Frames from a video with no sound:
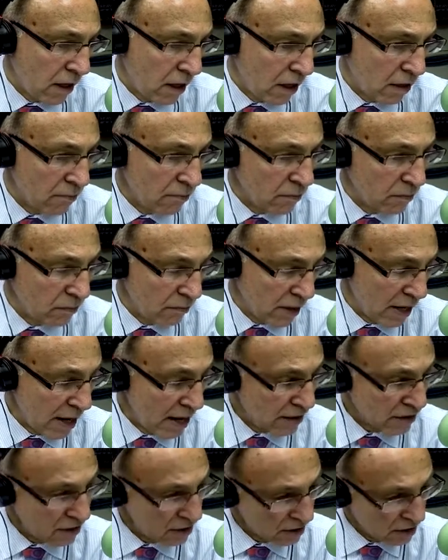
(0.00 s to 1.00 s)
and by
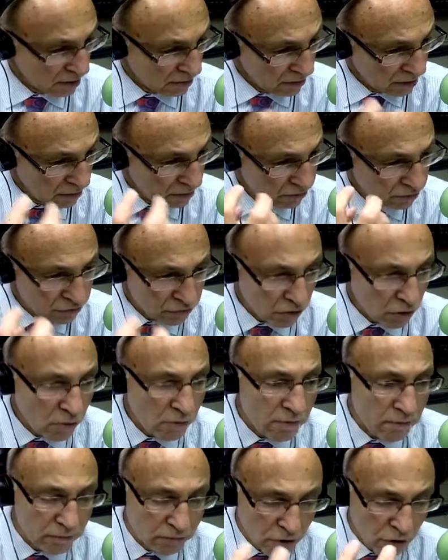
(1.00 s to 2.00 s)
assets I mean
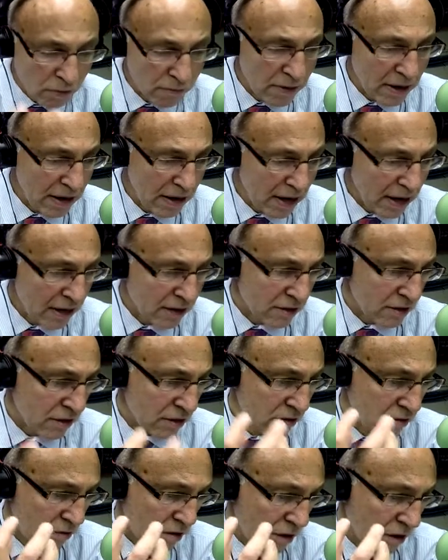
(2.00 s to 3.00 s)
probate
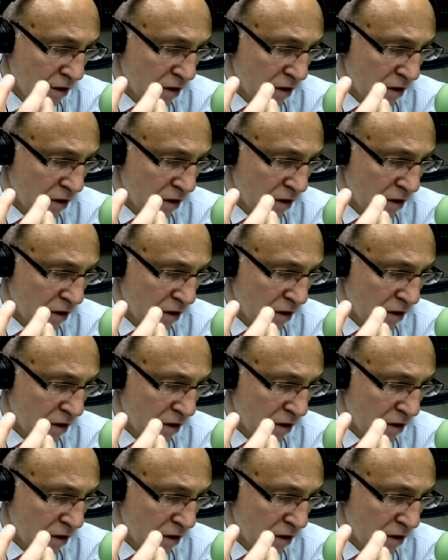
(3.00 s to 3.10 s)
assets,